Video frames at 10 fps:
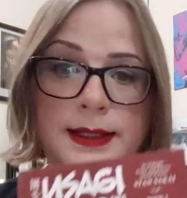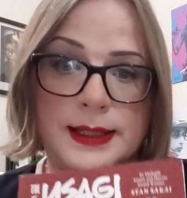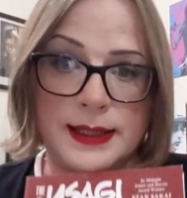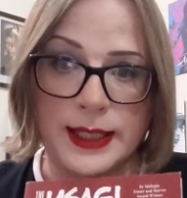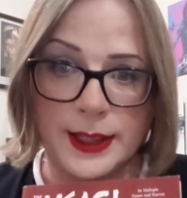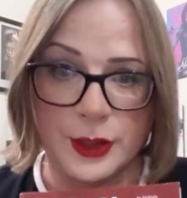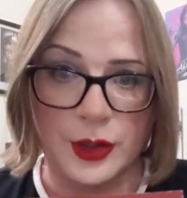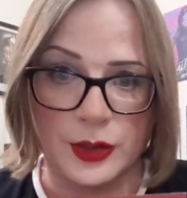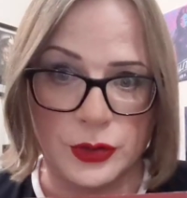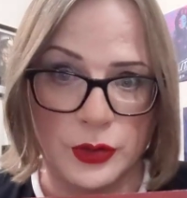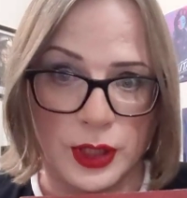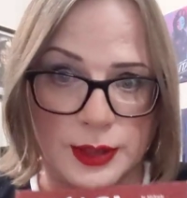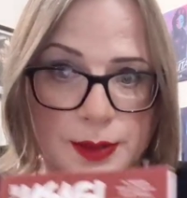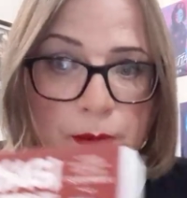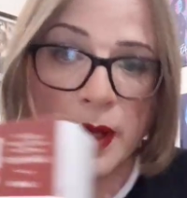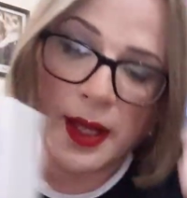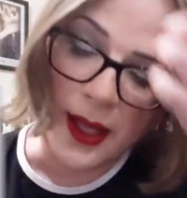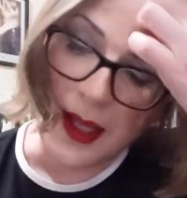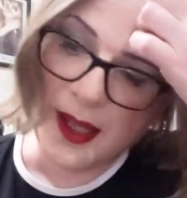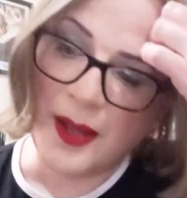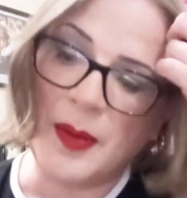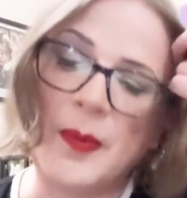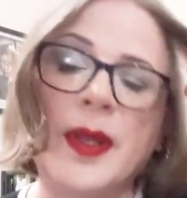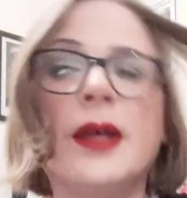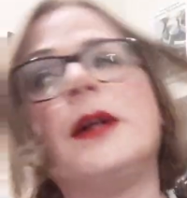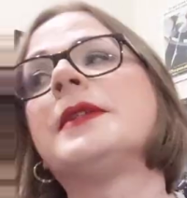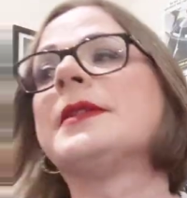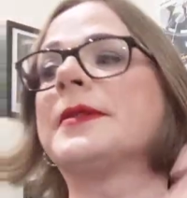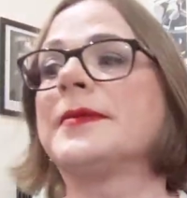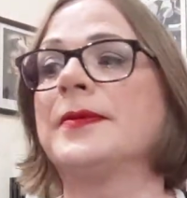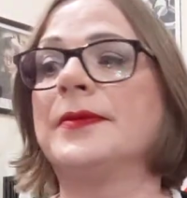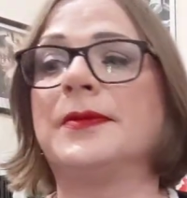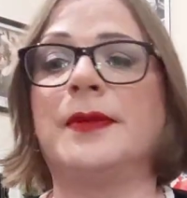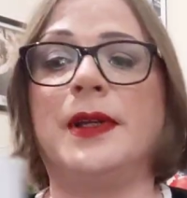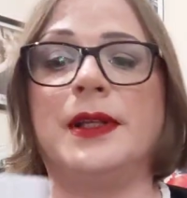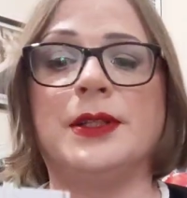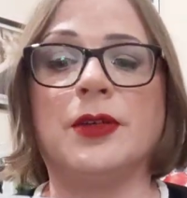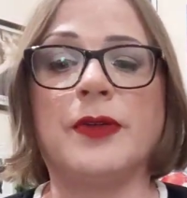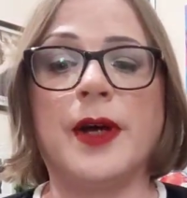as they say, the dog's doodahs. Because it's good